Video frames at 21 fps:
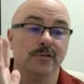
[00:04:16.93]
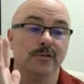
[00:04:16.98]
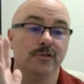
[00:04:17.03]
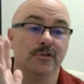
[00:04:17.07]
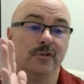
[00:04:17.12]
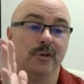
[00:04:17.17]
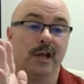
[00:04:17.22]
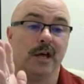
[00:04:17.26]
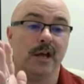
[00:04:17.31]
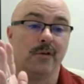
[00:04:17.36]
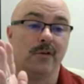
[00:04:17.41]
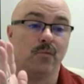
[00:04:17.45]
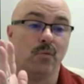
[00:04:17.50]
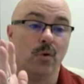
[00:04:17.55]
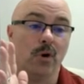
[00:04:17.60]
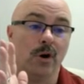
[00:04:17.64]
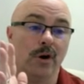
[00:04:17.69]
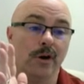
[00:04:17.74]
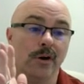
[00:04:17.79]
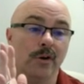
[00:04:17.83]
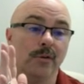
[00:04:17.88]
It's a lot of
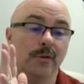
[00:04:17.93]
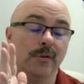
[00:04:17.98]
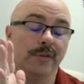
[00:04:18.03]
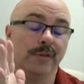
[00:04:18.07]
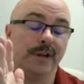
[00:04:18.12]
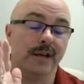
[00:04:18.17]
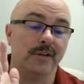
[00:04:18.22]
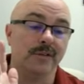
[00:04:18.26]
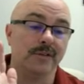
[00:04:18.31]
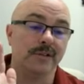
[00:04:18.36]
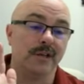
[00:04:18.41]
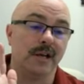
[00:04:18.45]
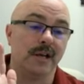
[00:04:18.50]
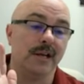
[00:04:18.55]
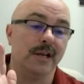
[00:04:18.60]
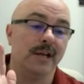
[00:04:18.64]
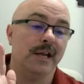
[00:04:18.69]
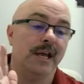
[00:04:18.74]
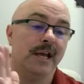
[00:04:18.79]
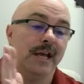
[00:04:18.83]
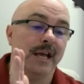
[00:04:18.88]
water on the
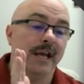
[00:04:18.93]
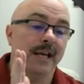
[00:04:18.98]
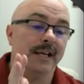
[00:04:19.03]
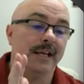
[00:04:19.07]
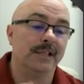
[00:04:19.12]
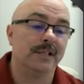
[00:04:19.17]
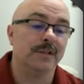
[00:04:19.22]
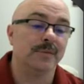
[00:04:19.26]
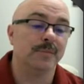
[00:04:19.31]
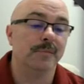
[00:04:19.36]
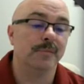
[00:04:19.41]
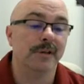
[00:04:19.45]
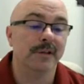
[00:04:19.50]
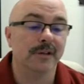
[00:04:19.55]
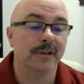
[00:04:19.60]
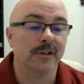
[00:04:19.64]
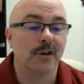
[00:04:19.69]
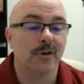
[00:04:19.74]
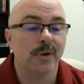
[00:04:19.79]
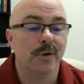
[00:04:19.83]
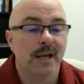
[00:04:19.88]
outside and it's, you
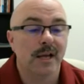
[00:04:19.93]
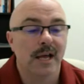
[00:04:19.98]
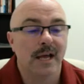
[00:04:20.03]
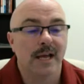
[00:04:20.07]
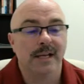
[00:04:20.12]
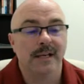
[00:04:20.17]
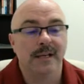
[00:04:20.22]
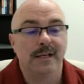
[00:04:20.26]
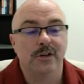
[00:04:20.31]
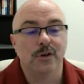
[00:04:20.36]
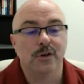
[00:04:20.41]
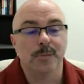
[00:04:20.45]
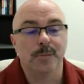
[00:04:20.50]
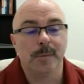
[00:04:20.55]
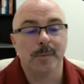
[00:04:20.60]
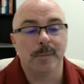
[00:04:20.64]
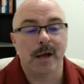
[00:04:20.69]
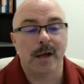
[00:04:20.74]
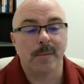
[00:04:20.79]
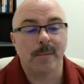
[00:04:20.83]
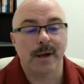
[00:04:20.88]
know, and it could be
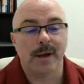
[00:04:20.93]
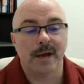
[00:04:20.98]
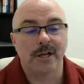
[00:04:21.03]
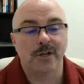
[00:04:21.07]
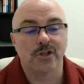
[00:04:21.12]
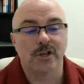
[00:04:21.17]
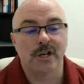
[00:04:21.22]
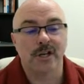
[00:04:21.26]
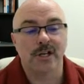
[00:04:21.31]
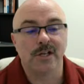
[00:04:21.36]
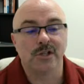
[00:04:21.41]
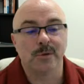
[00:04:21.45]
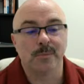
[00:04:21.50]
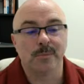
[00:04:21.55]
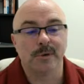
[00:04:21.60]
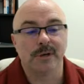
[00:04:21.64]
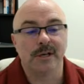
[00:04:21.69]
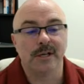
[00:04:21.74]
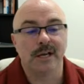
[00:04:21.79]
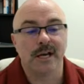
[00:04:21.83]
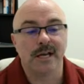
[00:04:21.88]
my imagination,
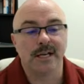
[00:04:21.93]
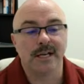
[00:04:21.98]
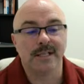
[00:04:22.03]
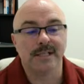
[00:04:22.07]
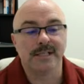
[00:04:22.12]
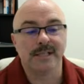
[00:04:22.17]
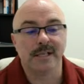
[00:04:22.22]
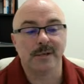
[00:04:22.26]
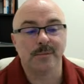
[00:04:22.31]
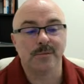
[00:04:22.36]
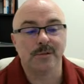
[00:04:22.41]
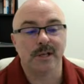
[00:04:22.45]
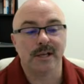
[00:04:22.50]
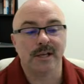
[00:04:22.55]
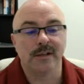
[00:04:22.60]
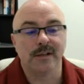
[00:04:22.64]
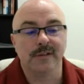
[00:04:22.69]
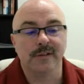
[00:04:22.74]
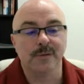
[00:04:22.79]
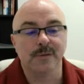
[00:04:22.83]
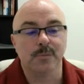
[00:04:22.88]
but it kind of seems
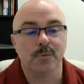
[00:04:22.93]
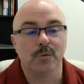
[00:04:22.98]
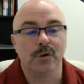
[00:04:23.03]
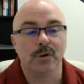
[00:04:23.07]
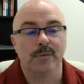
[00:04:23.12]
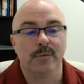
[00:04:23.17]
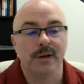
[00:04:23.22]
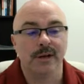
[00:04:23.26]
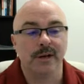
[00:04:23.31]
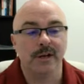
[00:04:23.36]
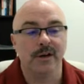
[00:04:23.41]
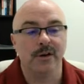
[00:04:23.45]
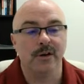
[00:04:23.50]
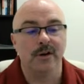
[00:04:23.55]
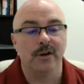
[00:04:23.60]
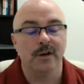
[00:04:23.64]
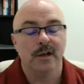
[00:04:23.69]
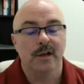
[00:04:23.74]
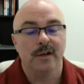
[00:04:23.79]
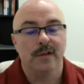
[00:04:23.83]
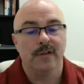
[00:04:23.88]
like at this point right
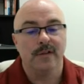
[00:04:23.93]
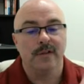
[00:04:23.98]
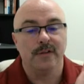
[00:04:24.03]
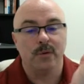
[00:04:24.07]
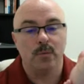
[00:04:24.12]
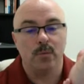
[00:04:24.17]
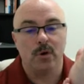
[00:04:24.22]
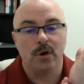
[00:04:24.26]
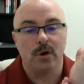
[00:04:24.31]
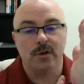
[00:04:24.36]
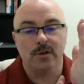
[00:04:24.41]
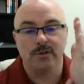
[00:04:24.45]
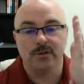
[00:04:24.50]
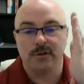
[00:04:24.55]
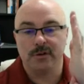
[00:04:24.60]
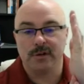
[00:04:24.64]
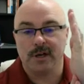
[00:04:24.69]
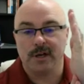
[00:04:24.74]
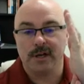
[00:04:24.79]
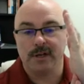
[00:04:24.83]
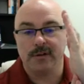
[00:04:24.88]
here that the walls
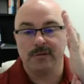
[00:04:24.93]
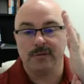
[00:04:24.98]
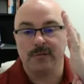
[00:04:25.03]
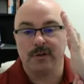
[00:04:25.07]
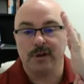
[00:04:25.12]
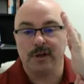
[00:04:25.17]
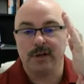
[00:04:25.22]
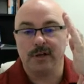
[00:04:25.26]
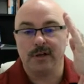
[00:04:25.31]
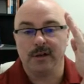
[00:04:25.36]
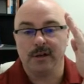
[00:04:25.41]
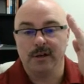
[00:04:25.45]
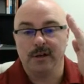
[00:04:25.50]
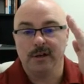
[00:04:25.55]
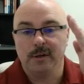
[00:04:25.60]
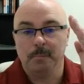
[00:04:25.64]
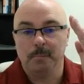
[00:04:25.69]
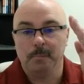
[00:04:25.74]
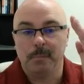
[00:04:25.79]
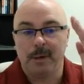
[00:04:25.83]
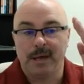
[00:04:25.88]
are kind of like
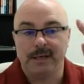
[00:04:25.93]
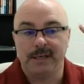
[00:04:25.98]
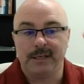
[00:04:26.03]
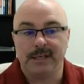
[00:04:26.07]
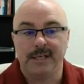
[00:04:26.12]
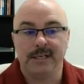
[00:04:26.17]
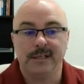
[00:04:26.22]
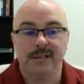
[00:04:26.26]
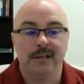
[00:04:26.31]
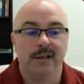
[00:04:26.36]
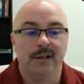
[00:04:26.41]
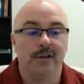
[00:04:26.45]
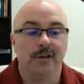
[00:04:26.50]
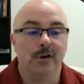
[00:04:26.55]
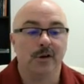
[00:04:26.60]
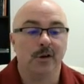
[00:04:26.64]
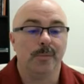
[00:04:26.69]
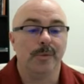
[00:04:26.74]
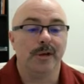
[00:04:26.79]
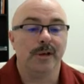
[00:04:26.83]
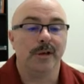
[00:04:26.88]
bending a
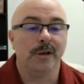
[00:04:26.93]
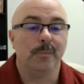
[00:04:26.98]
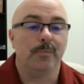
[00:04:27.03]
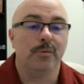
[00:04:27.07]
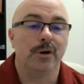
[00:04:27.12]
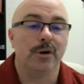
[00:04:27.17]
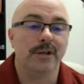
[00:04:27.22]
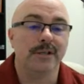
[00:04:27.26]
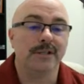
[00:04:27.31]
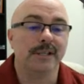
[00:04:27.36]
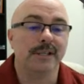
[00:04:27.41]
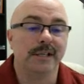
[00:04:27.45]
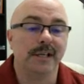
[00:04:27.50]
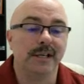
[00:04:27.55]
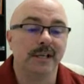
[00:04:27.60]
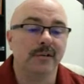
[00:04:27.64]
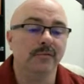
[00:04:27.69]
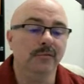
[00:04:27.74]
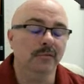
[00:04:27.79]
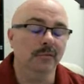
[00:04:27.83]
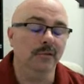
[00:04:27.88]
little bit and pressing
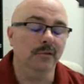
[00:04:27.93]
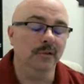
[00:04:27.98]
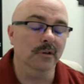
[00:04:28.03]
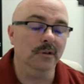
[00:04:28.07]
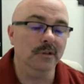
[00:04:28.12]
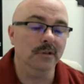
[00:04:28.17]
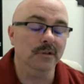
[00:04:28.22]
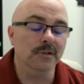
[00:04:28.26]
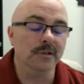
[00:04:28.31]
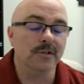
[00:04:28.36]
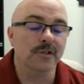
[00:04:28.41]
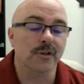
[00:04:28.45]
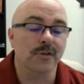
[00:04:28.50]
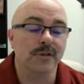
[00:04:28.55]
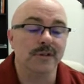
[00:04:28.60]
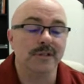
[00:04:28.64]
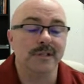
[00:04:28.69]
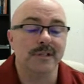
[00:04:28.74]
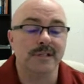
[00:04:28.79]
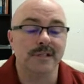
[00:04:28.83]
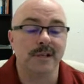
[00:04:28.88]
in. So
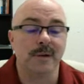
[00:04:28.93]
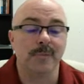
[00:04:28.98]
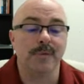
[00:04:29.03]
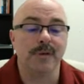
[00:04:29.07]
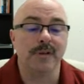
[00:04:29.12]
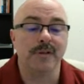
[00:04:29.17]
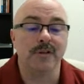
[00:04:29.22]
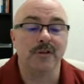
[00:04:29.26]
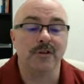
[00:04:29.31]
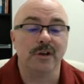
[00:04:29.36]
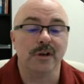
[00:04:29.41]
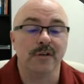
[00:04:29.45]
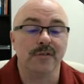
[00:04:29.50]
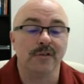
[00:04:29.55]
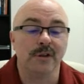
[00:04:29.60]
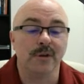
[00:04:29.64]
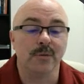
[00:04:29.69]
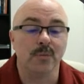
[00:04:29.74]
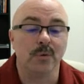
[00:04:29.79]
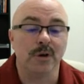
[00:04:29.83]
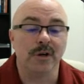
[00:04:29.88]
this is something that you
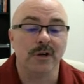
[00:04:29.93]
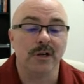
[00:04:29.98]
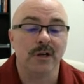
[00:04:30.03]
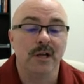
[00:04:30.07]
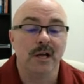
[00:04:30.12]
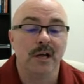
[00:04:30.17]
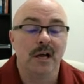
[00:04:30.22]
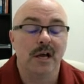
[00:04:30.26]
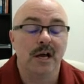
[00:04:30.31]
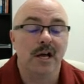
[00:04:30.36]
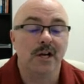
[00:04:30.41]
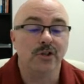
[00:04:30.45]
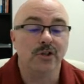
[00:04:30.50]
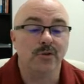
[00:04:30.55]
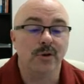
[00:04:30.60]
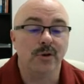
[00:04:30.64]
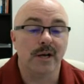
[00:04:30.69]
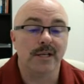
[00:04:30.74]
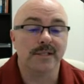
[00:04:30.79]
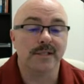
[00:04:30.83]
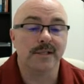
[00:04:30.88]
definitely want
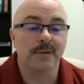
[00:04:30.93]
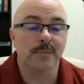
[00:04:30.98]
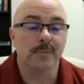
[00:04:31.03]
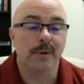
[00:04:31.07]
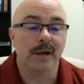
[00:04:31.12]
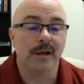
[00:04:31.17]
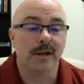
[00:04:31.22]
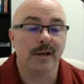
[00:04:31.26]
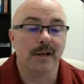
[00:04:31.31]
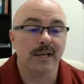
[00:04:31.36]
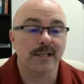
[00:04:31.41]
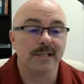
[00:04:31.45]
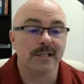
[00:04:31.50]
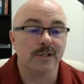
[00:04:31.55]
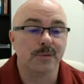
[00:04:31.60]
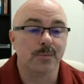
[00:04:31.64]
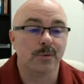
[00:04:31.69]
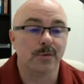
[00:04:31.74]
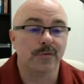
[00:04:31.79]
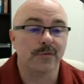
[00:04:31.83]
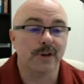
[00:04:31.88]
addressed by a
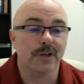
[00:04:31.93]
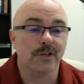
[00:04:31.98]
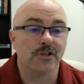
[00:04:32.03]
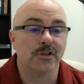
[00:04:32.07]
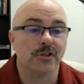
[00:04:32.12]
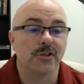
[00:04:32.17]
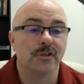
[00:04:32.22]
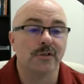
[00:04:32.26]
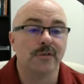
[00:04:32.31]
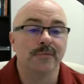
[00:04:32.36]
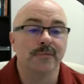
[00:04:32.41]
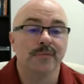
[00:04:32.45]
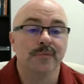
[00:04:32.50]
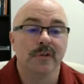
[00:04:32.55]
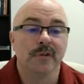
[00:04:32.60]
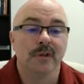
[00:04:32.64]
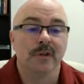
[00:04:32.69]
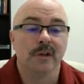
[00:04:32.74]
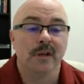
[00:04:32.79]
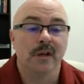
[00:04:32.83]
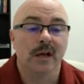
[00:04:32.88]
licensed professional.
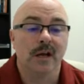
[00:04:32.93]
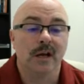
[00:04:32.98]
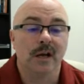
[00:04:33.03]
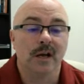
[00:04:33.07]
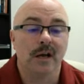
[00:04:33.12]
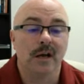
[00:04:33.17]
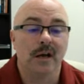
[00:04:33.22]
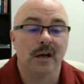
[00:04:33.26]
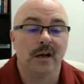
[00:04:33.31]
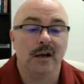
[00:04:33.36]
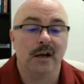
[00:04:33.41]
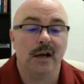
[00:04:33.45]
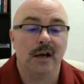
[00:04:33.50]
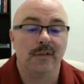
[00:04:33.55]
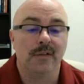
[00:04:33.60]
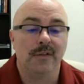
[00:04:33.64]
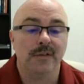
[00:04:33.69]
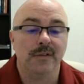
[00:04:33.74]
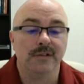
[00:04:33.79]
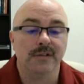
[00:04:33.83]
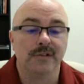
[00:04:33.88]

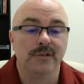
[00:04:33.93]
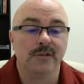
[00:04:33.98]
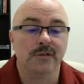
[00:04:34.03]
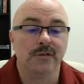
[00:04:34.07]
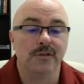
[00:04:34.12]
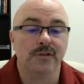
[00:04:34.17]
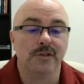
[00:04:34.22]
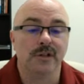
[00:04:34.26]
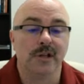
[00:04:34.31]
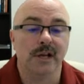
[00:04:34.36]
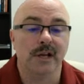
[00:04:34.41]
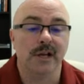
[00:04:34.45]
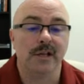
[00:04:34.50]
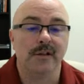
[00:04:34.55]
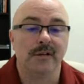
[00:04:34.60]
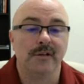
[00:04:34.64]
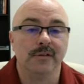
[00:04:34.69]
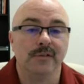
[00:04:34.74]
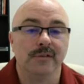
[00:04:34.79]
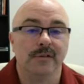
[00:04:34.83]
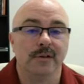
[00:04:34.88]
This looks like
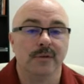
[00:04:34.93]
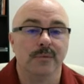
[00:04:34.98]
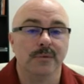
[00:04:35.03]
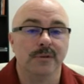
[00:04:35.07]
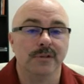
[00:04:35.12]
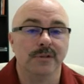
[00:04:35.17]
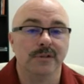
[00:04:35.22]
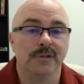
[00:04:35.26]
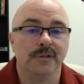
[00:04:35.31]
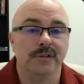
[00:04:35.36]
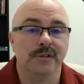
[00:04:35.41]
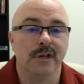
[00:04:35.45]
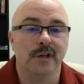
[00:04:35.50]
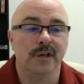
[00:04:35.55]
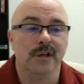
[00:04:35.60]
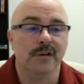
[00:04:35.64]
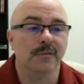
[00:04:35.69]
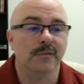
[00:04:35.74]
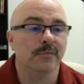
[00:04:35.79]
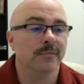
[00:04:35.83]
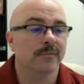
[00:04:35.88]
it was
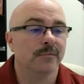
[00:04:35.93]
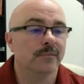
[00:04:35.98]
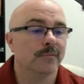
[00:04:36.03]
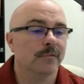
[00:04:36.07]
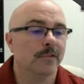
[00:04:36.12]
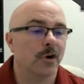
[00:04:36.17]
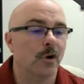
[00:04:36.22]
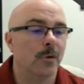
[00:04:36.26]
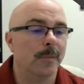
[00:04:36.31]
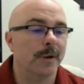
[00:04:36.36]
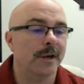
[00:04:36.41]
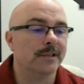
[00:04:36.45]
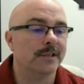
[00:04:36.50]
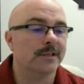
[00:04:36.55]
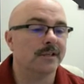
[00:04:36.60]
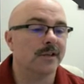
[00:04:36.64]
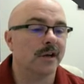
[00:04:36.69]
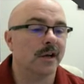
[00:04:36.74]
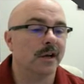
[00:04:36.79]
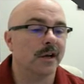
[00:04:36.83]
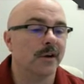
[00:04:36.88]
done homemade
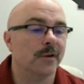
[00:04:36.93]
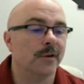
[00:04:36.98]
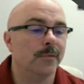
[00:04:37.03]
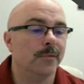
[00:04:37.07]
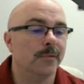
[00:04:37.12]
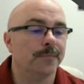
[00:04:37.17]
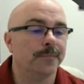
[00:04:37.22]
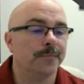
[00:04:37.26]
style.